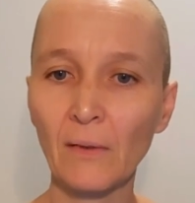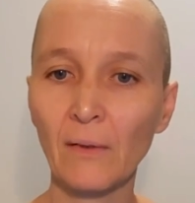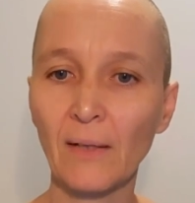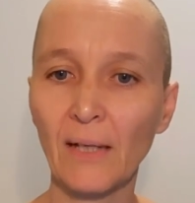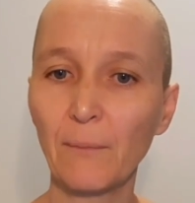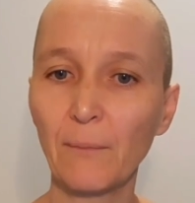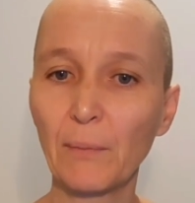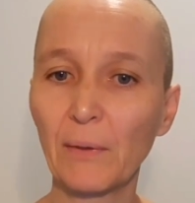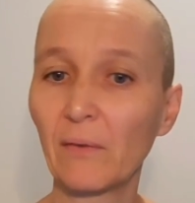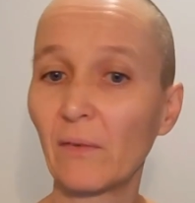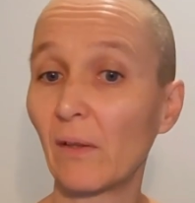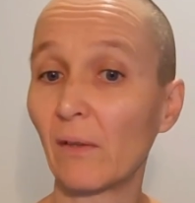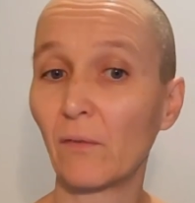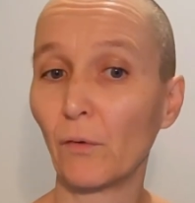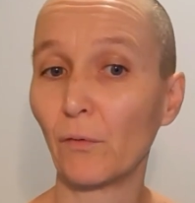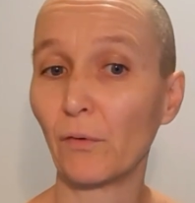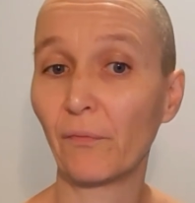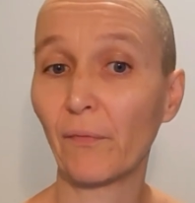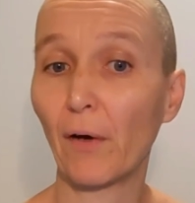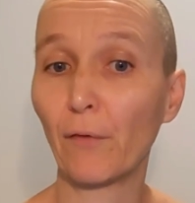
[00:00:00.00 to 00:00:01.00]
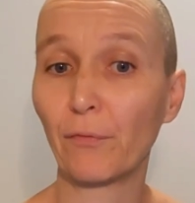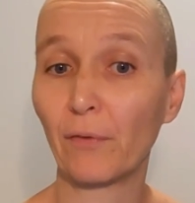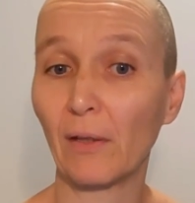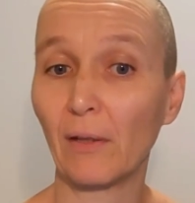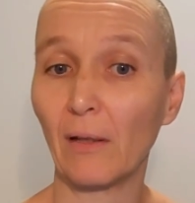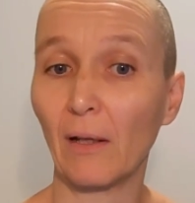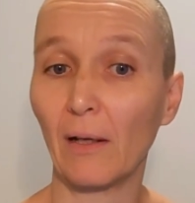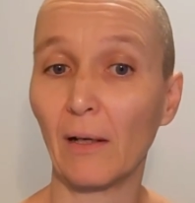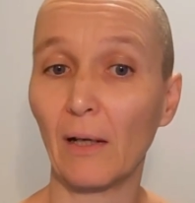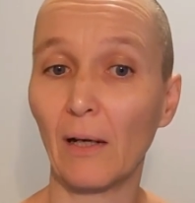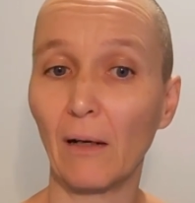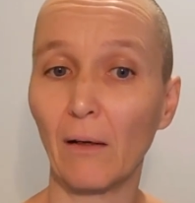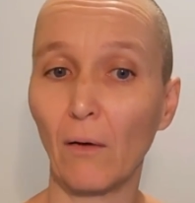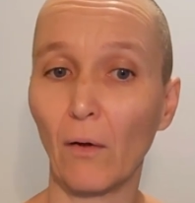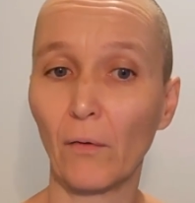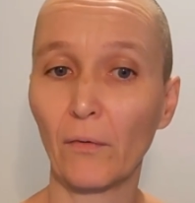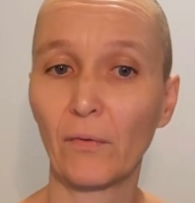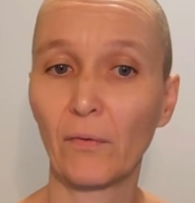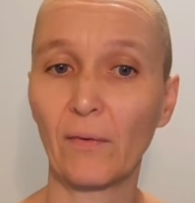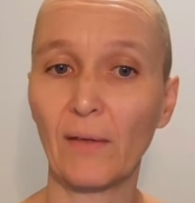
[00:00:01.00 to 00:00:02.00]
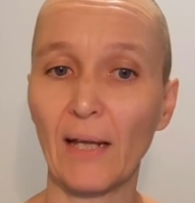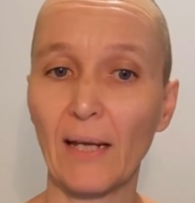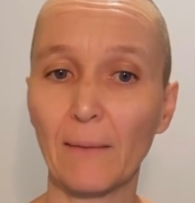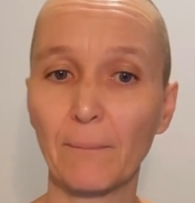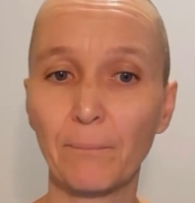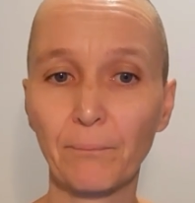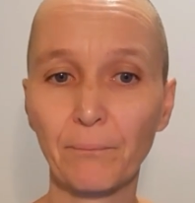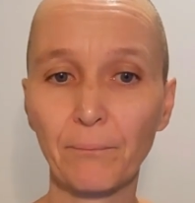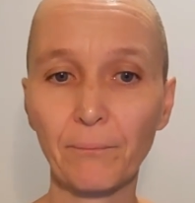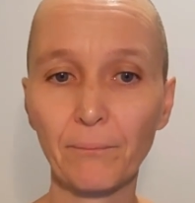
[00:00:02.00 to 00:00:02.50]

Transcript: Okay, because there's often a loss there.